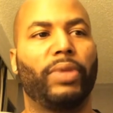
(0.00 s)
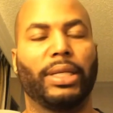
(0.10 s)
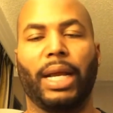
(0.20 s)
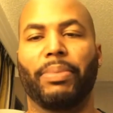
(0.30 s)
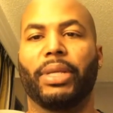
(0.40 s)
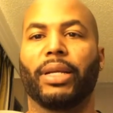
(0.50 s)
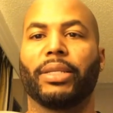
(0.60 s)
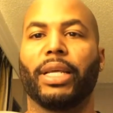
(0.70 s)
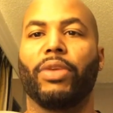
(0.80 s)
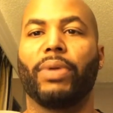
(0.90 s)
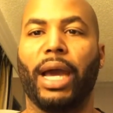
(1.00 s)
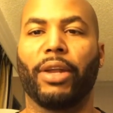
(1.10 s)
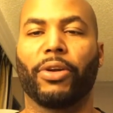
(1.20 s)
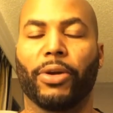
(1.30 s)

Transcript: that's hypothetically say you got a